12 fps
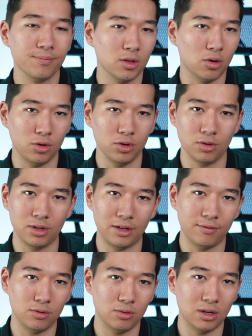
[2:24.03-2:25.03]
Or you could even
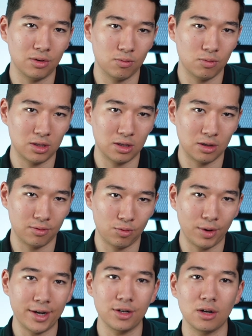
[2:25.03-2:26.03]
do that with a
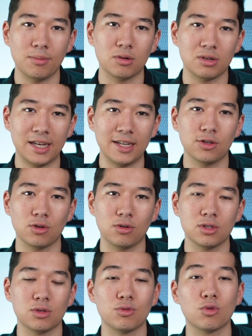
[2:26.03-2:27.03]
greater amount later on,
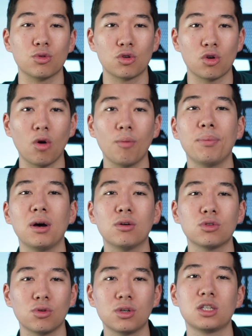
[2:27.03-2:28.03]
so you could compound
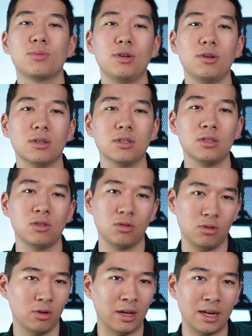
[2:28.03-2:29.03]
on experience.
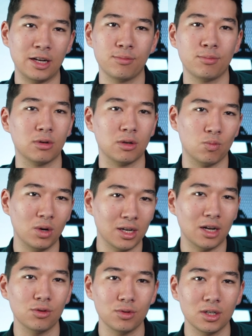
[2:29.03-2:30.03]
You can later put in
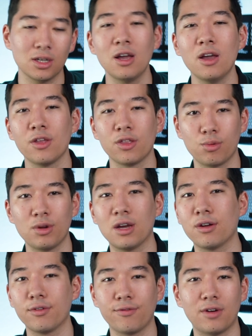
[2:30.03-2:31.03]
$100,
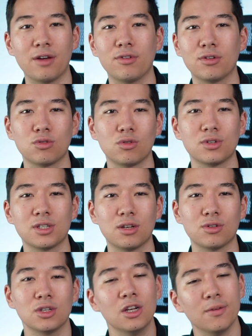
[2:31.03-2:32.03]
$300, $500 out
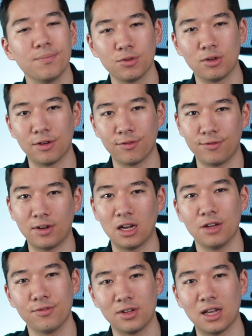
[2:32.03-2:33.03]
to get
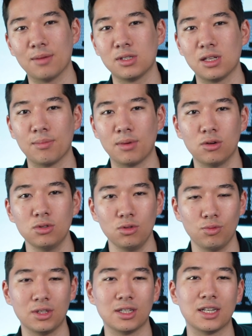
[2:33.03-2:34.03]
5 times the amount
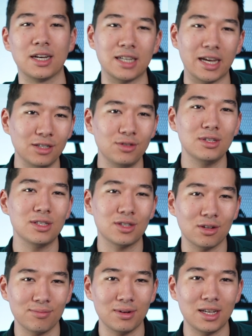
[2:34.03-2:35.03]
with a tight entry,
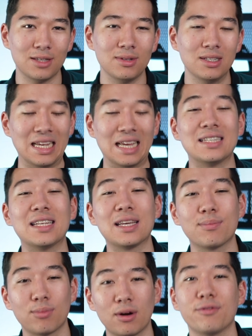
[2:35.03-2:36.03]
stop placement, and take
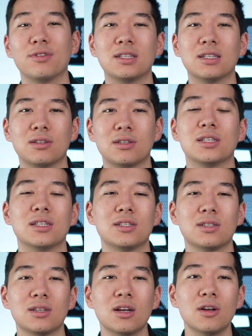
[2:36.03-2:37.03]
profit
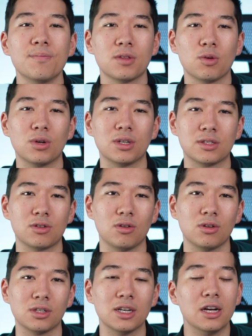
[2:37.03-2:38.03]
is what it's
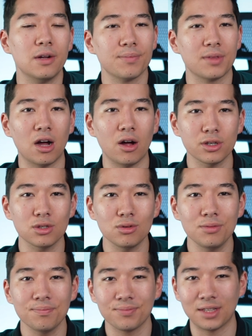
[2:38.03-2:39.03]
called. Also,
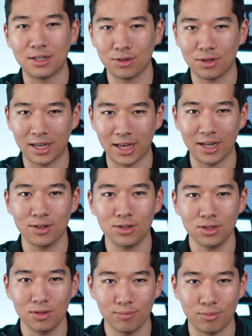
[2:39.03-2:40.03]
that you cannot
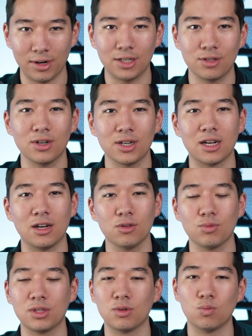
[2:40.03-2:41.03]
break your account
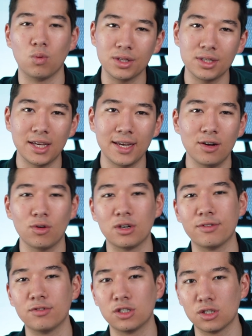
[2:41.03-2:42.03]
within 1 day or
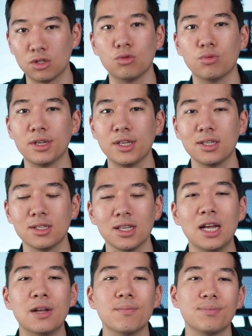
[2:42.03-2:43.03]
even just 2 weeks.
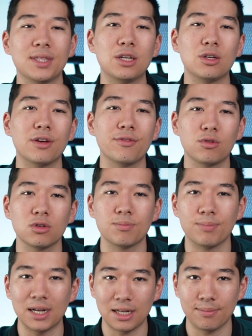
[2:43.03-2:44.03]
That you have good
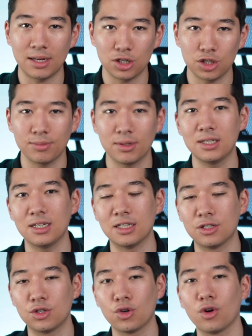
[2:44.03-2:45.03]
money management in
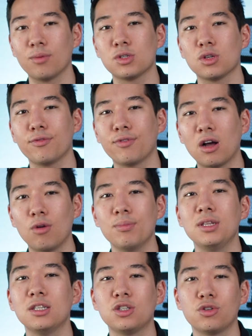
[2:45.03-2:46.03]
terms of how
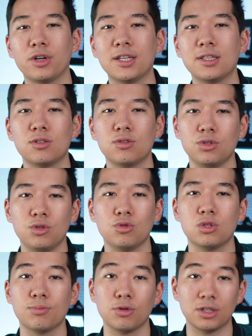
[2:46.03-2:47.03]
many trades to use
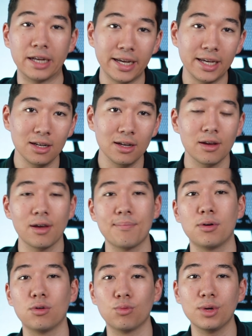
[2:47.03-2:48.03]
per day,
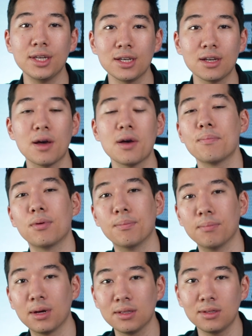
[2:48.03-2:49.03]
per week, per
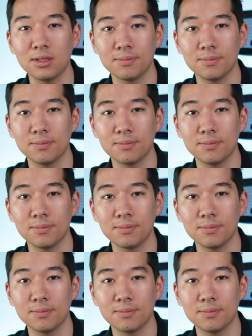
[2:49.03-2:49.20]
month,